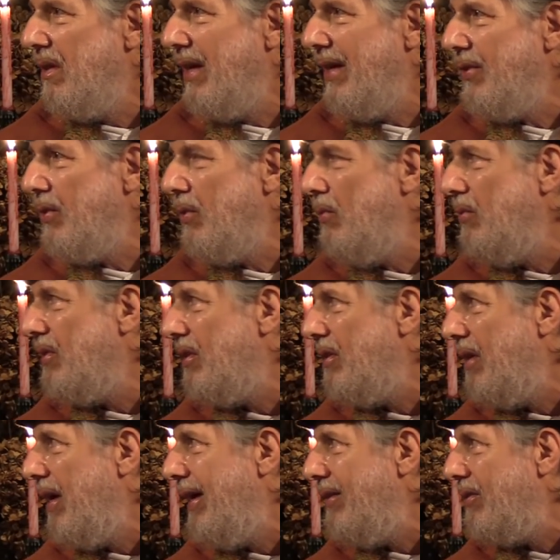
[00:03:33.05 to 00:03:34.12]
And who
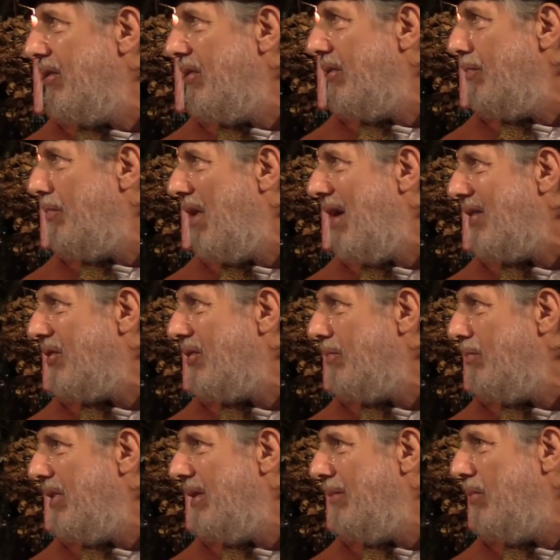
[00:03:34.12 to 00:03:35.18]
tonight could
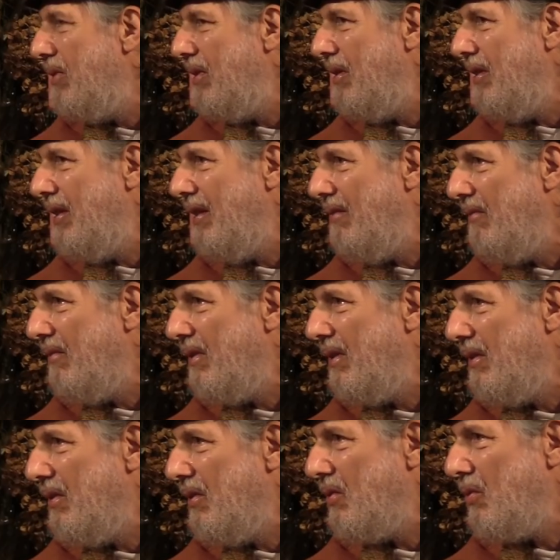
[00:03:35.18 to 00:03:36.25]
possibly believe
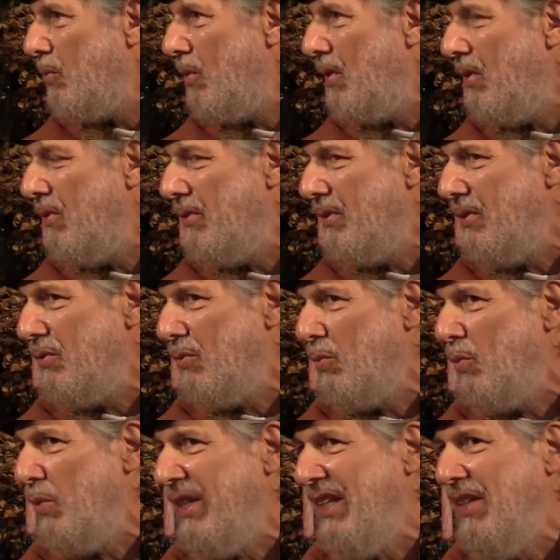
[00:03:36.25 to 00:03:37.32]
that this world is
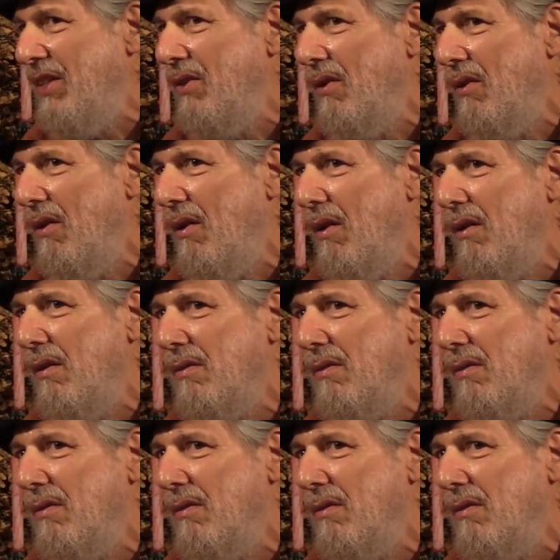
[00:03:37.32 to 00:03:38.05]
real?